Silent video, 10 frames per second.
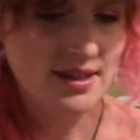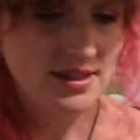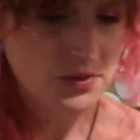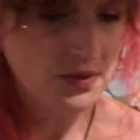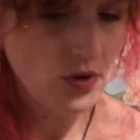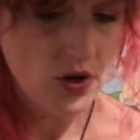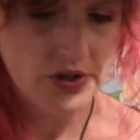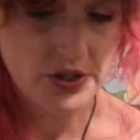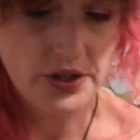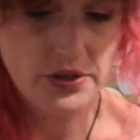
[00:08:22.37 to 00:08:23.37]
So we've got our
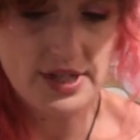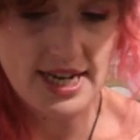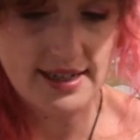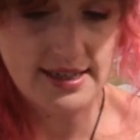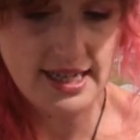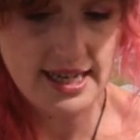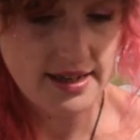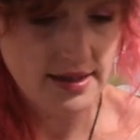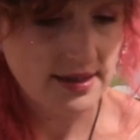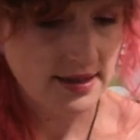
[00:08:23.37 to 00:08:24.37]
two decks
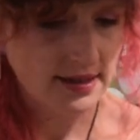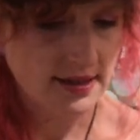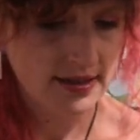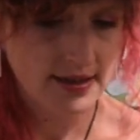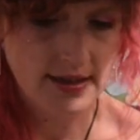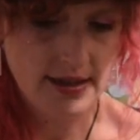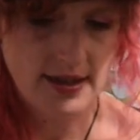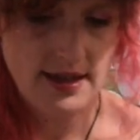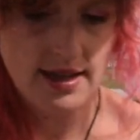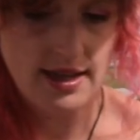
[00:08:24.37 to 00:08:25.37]
here
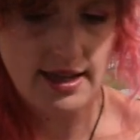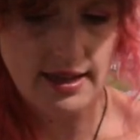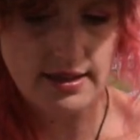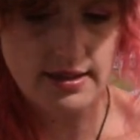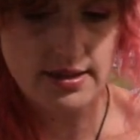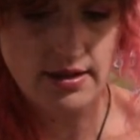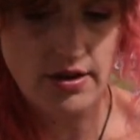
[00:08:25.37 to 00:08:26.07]
and